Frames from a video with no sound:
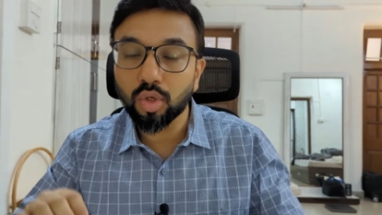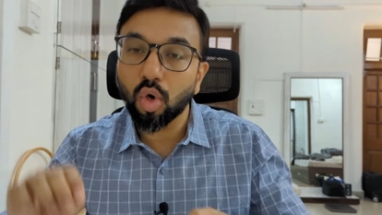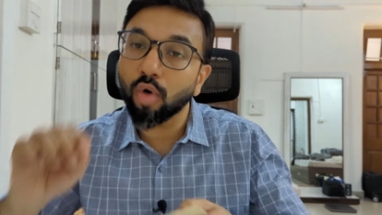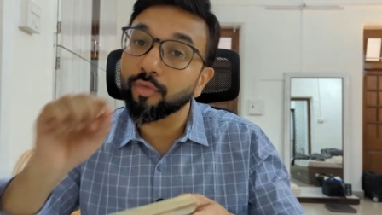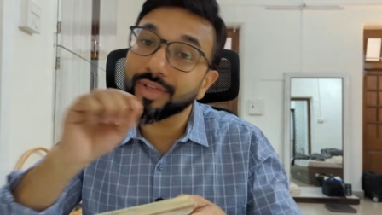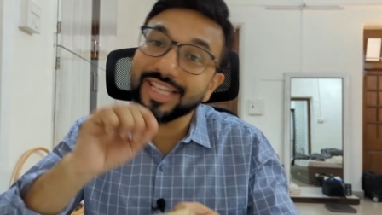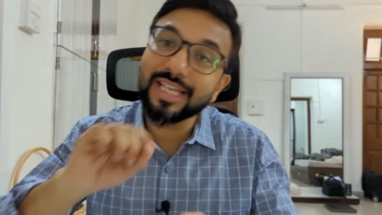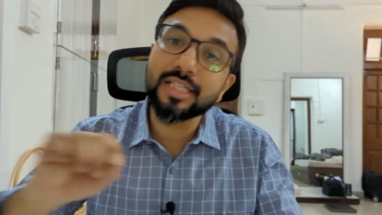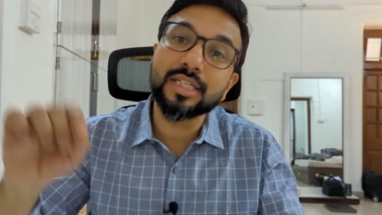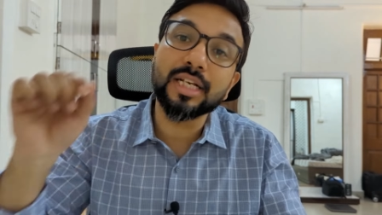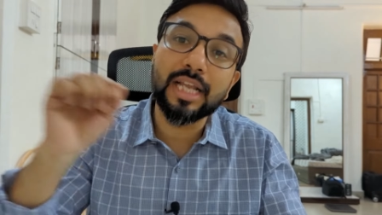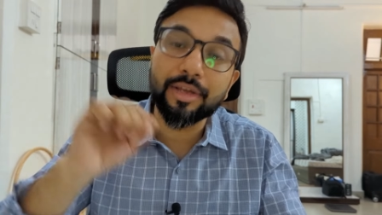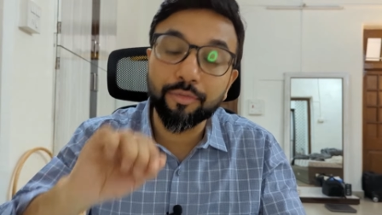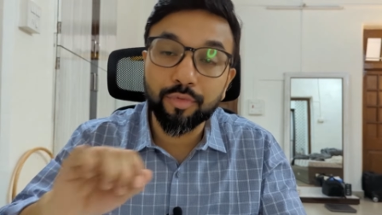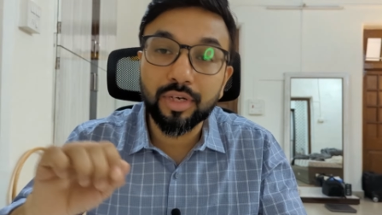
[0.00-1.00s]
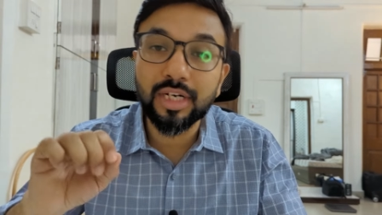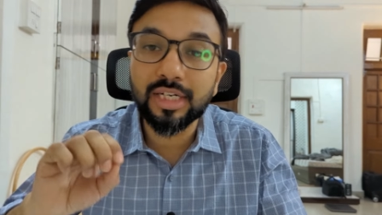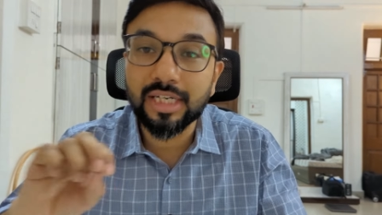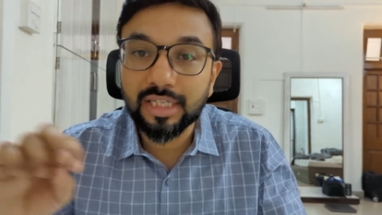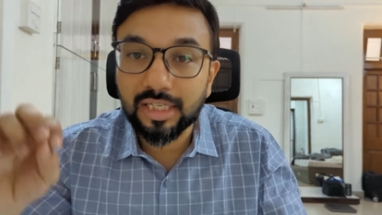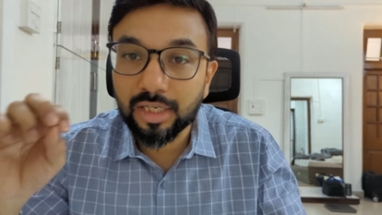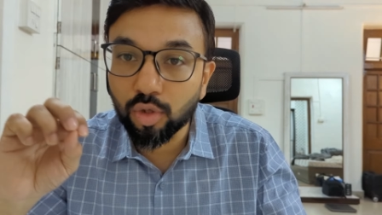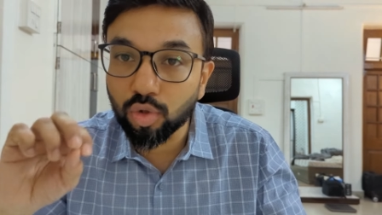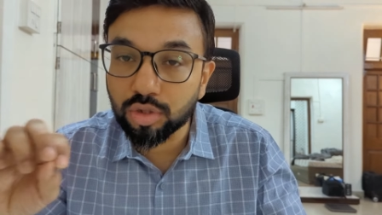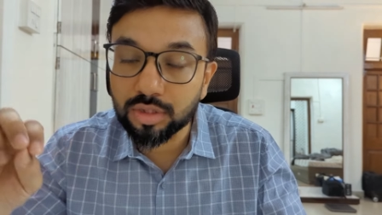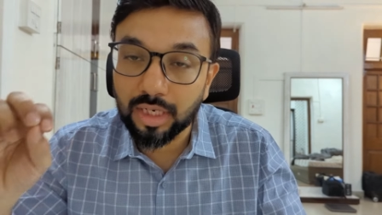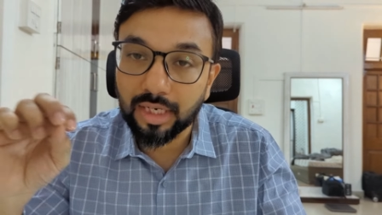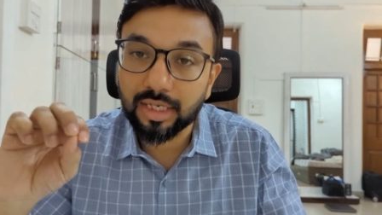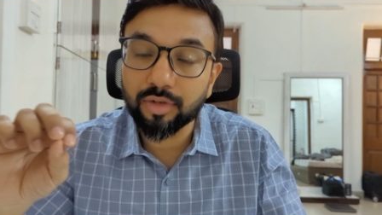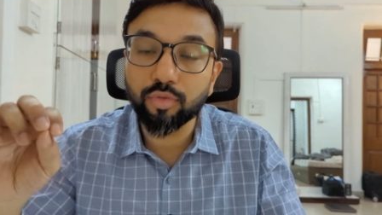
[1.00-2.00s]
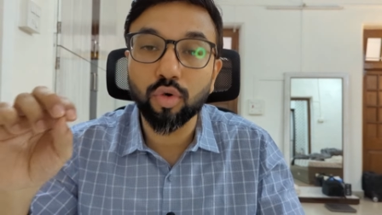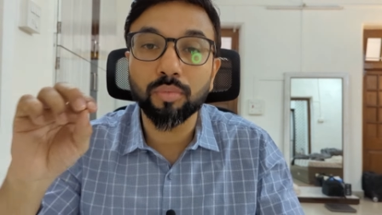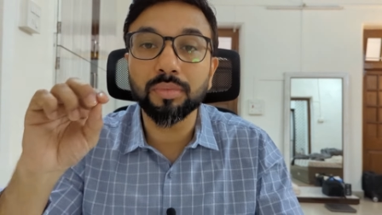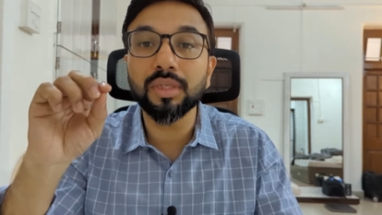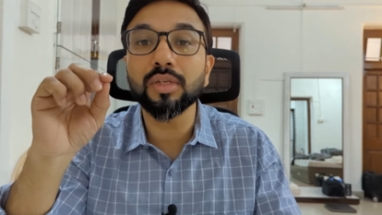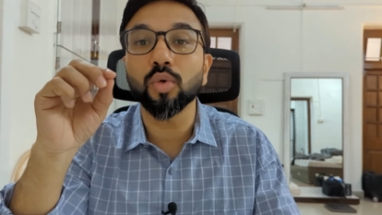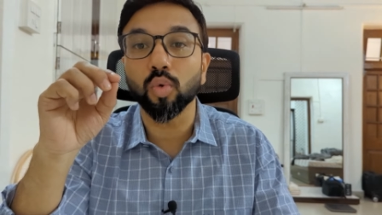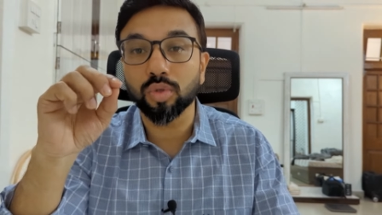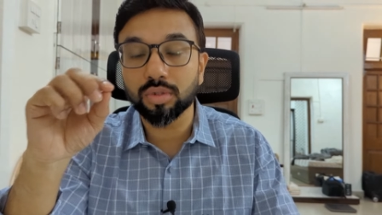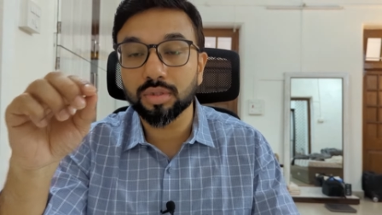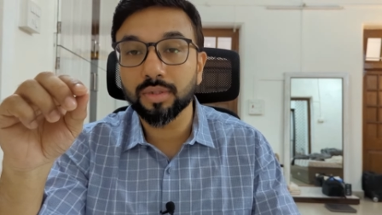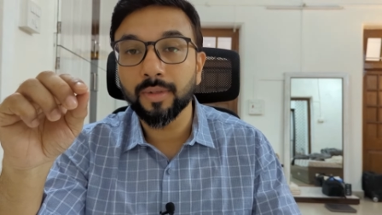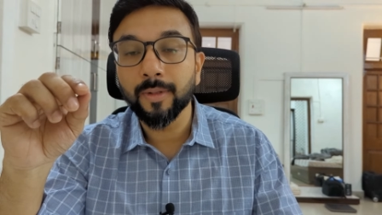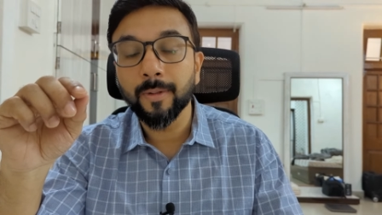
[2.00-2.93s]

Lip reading: of each and every detail you are studying from the notes.